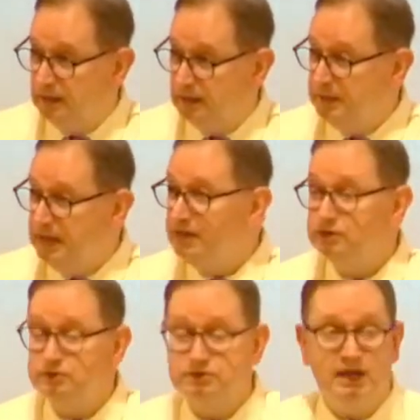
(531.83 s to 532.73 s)
I mean, I
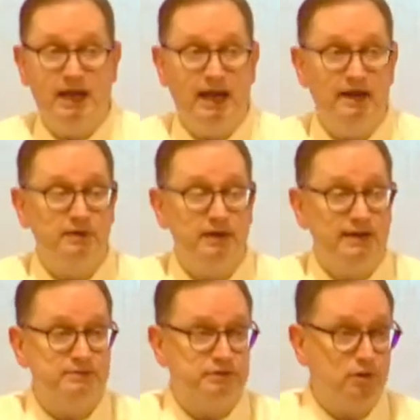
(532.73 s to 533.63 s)
used to have, when
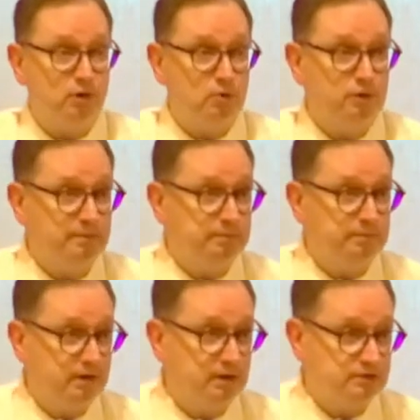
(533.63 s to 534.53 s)
I was growing
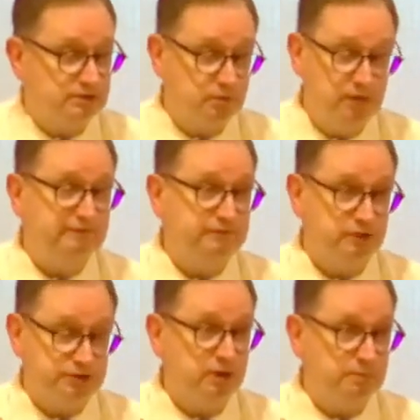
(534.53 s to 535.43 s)
up, uh, when I
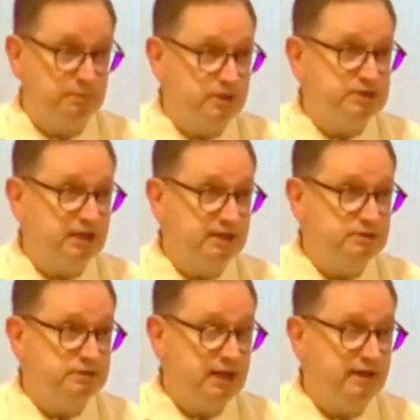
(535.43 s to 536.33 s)
first started preaching, I
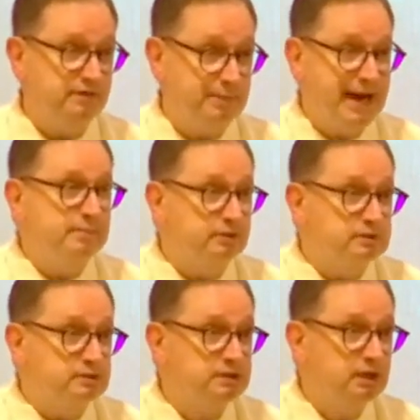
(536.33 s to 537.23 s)
used to have
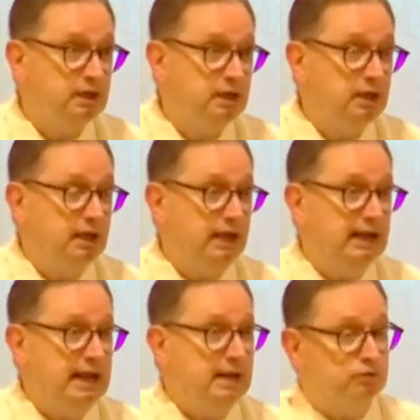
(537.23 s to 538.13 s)
Bibles,
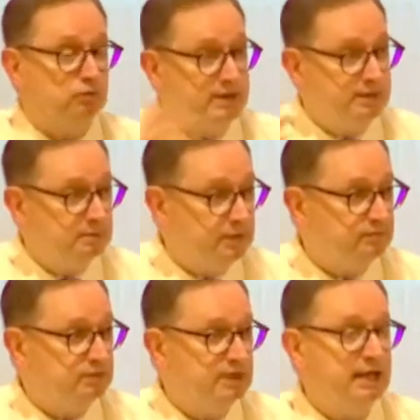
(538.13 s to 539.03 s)
and I would read them
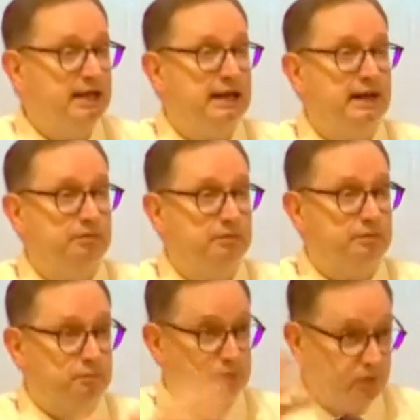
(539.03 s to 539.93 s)
every day, and I would
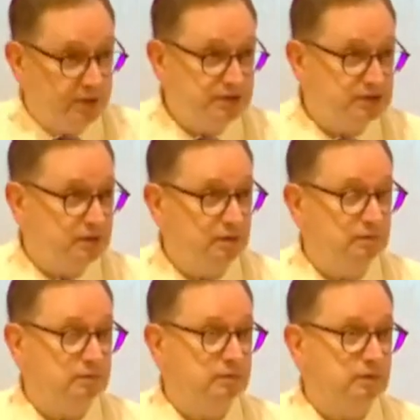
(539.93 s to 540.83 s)
preach,
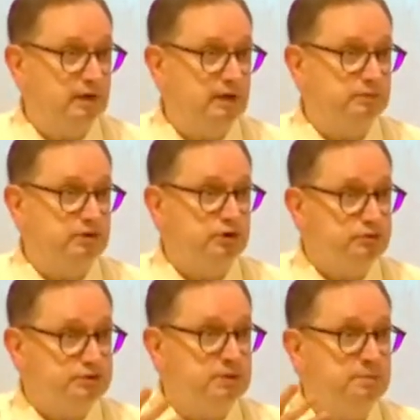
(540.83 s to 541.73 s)
I would
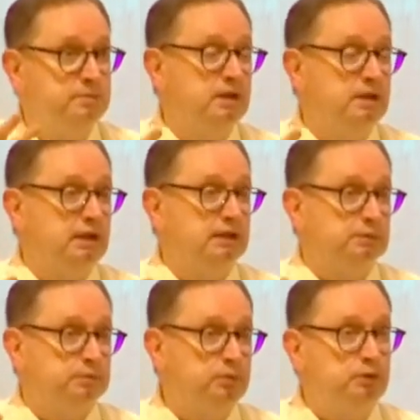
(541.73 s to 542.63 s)
use them in
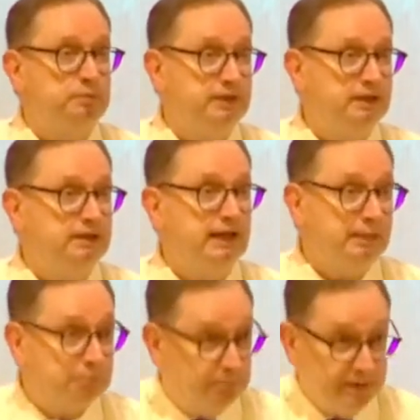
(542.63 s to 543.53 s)
the pulpit and
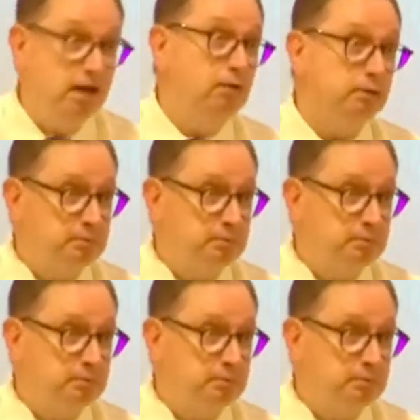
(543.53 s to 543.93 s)
I'd beat on